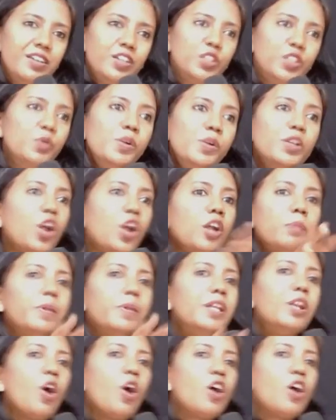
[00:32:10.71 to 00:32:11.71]
You will not
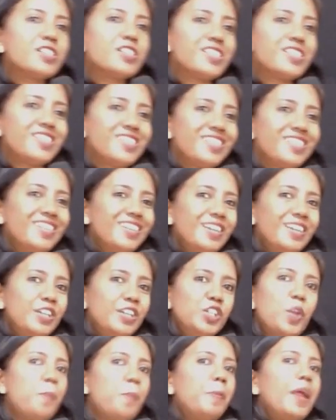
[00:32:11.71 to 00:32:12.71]
be lost.
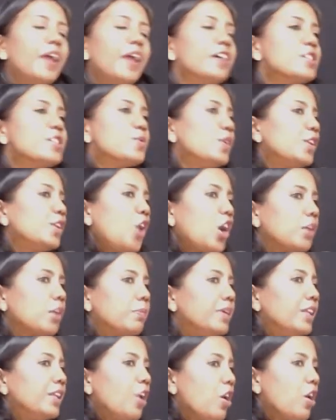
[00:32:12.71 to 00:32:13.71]
Your prayers will not
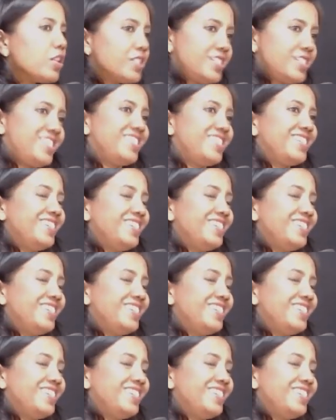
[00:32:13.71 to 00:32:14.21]
be lost.